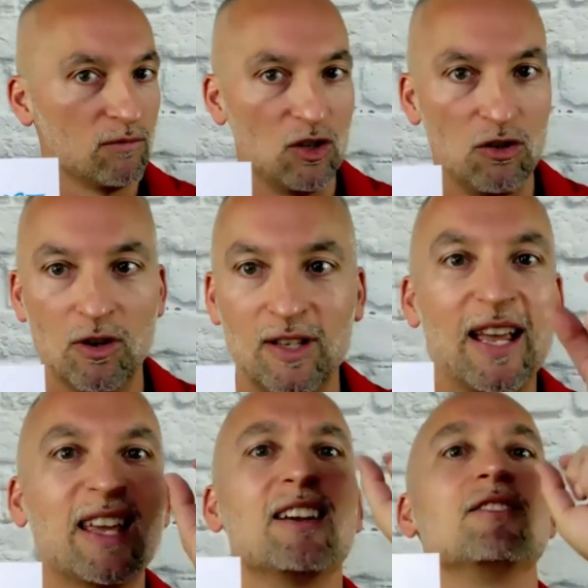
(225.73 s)
You can
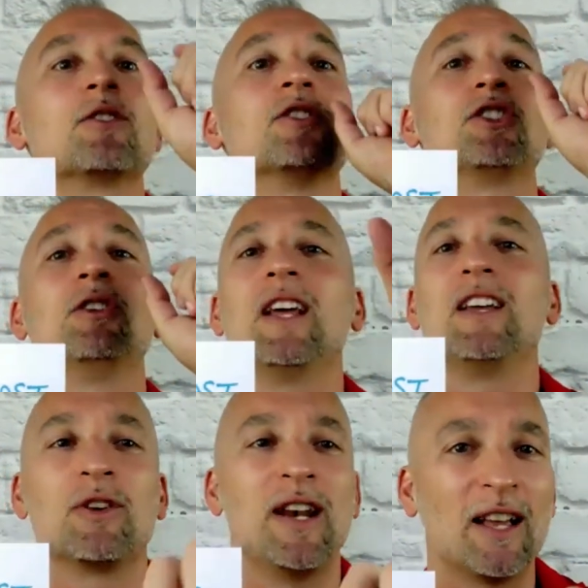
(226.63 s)
take it, you can shoot it,
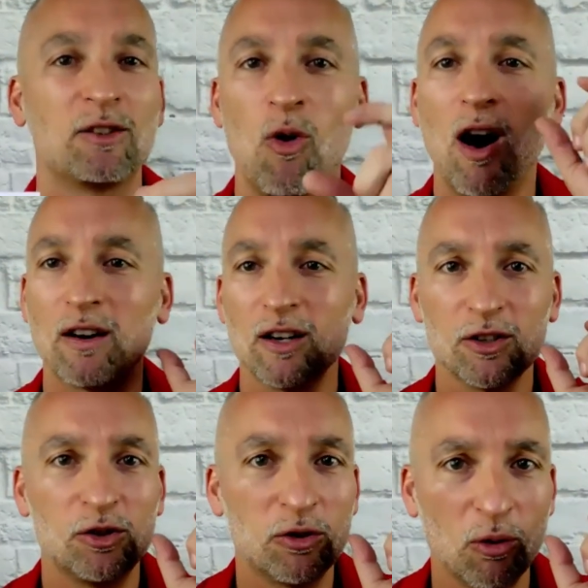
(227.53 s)
you can add it to water,
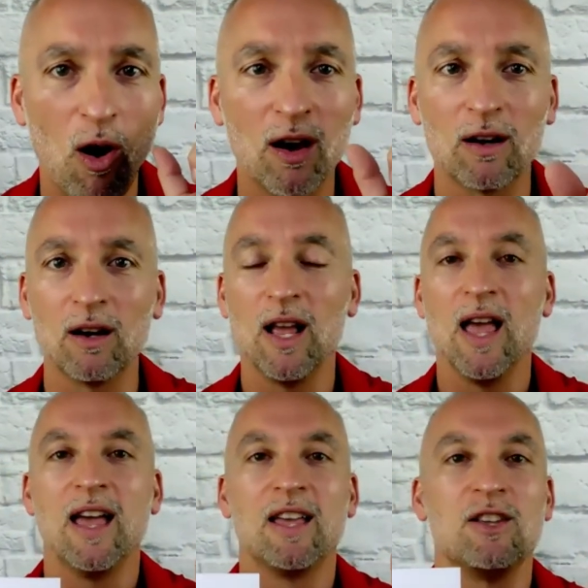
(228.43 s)
shoot the water.
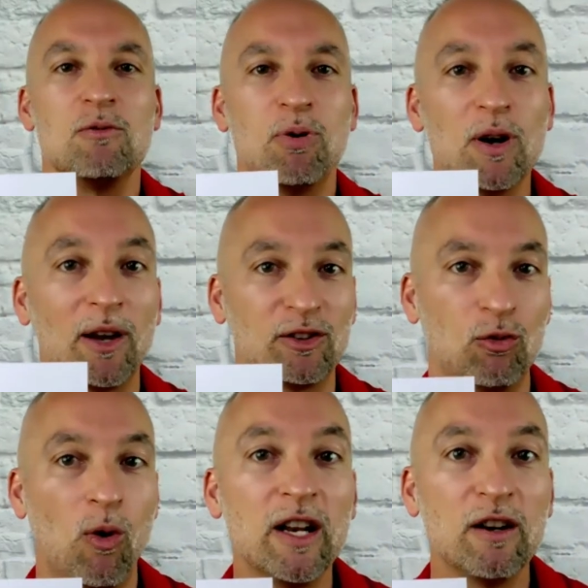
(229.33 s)
You put about
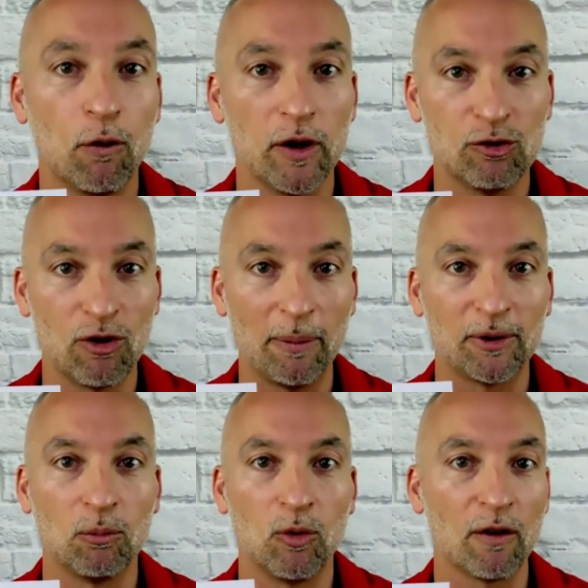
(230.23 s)
20 to 40 drops
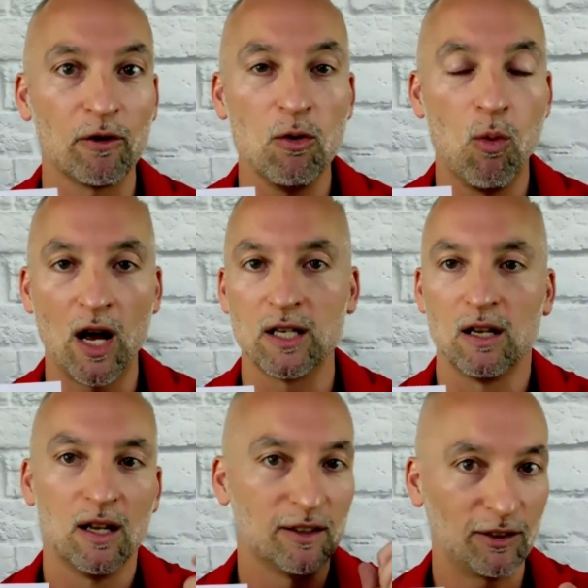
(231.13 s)
in whatever you want,
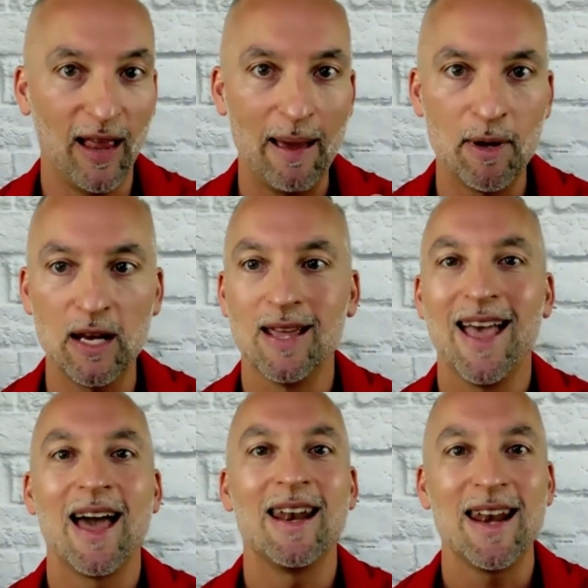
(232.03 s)
slam it,
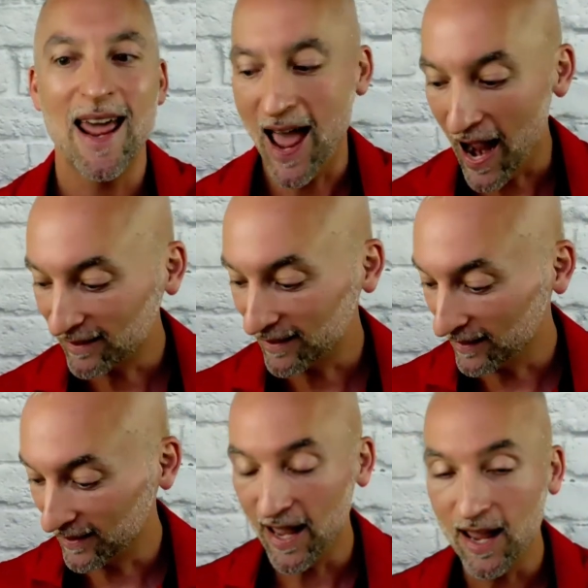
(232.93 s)
and it acts
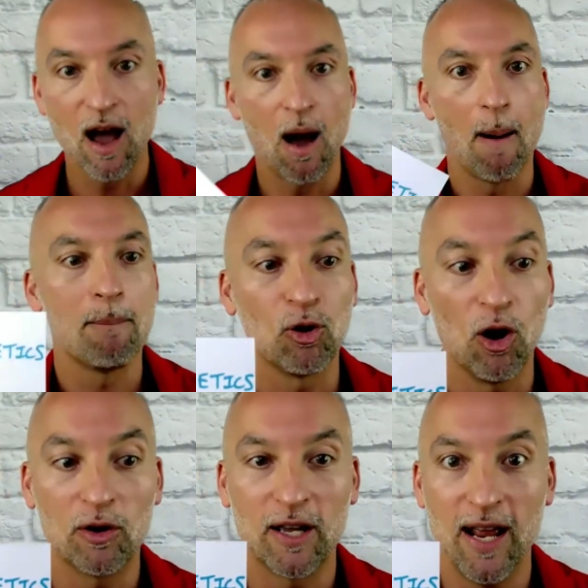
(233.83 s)
as a
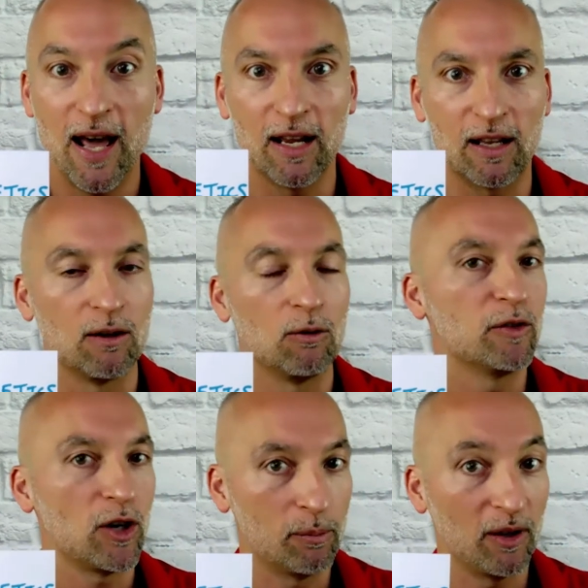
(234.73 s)
prokinetic. We've
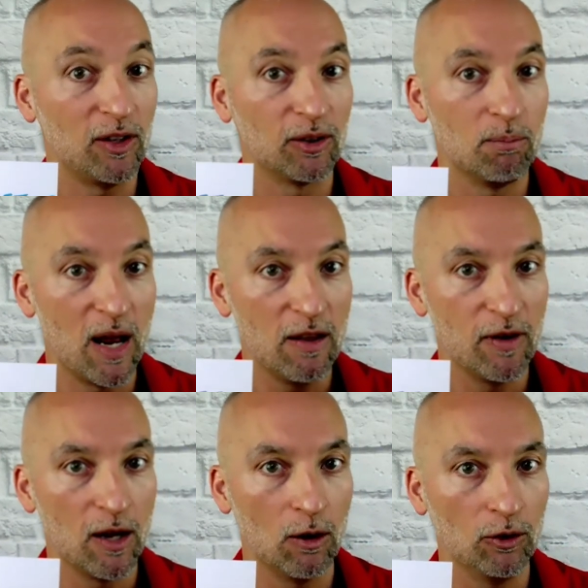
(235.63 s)
talked about these in many
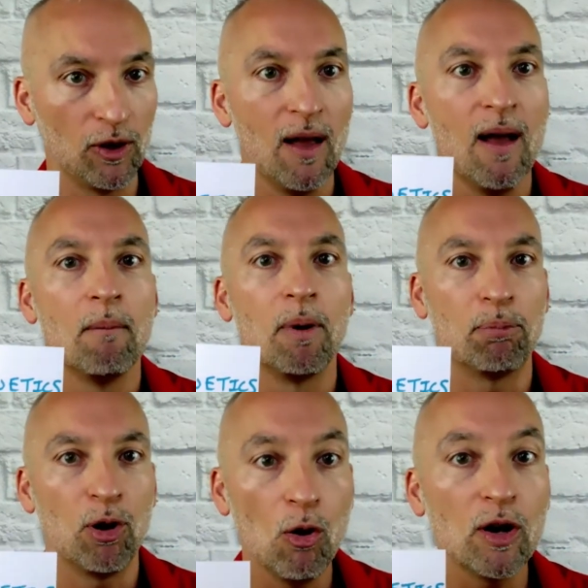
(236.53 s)
videos, but
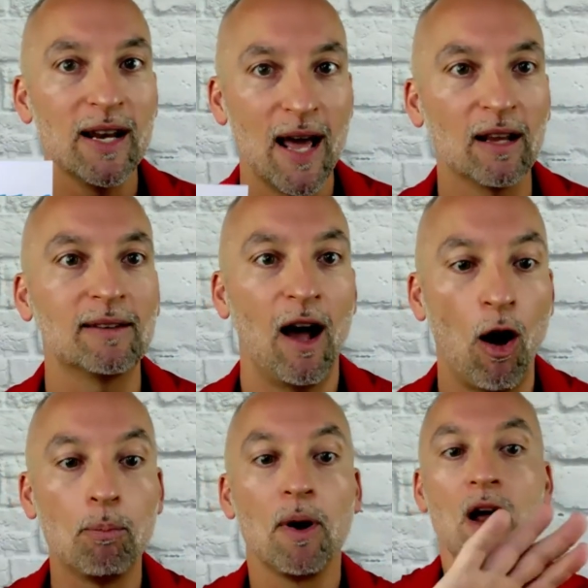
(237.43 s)
prokinetics
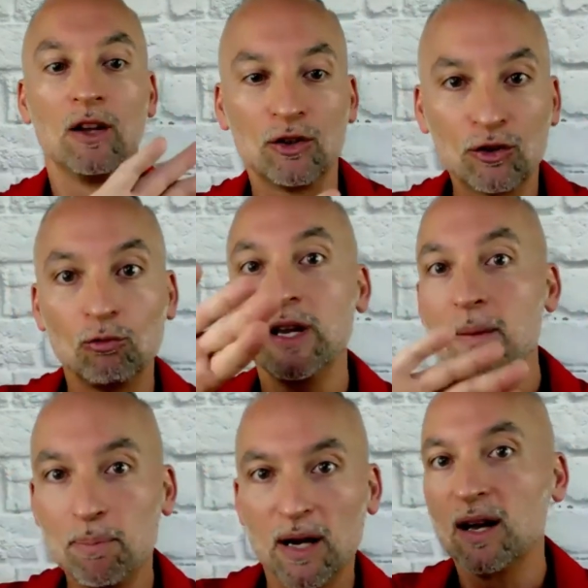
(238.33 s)
help
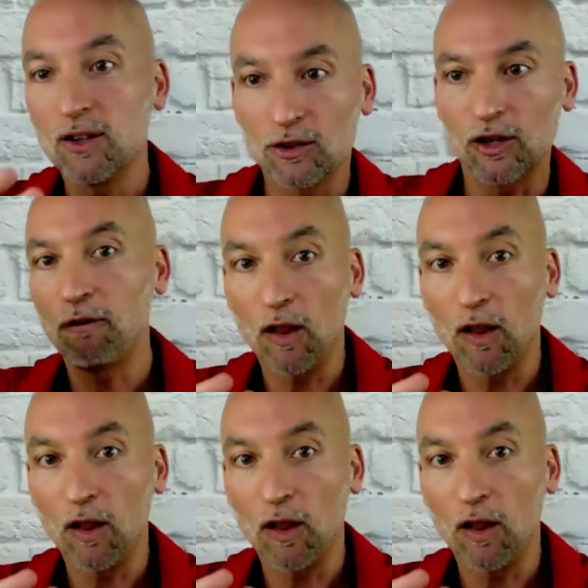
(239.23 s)
sweep the stuff